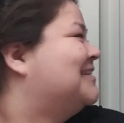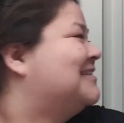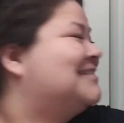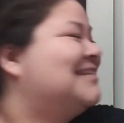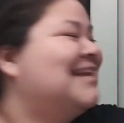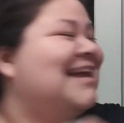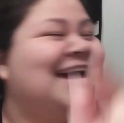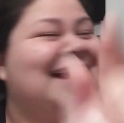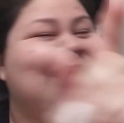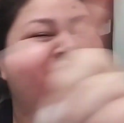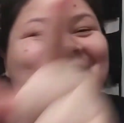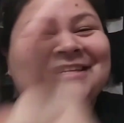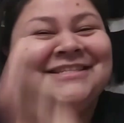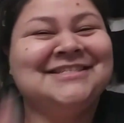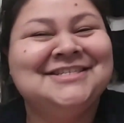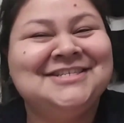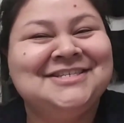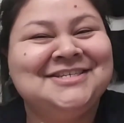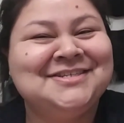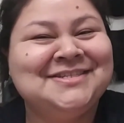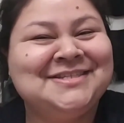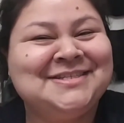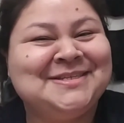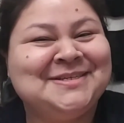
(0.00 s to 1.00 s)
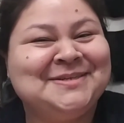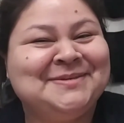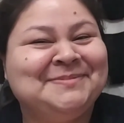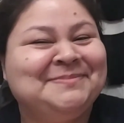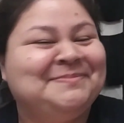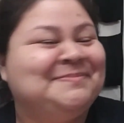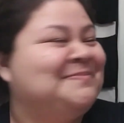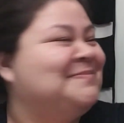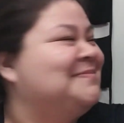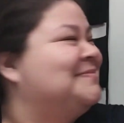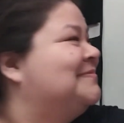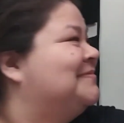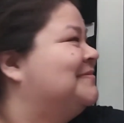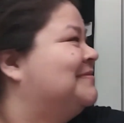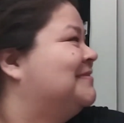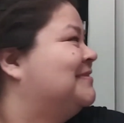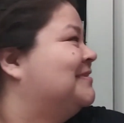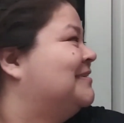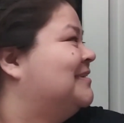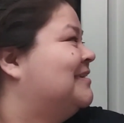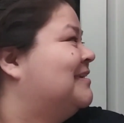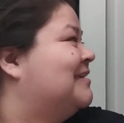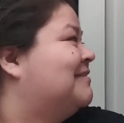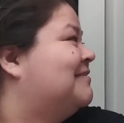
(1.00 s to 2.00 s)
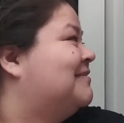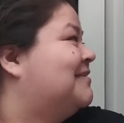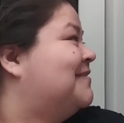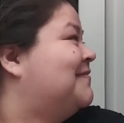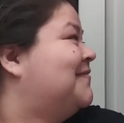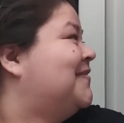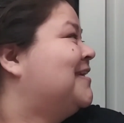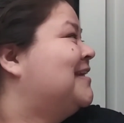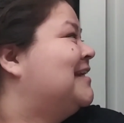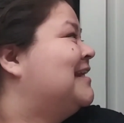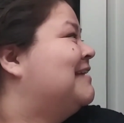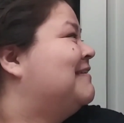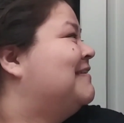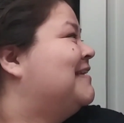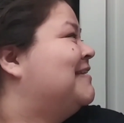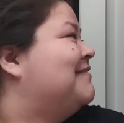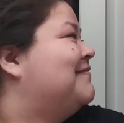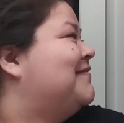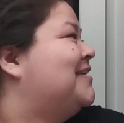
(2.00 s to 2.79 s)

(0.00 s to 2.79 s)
Come say hi to you too. Come here, Nick.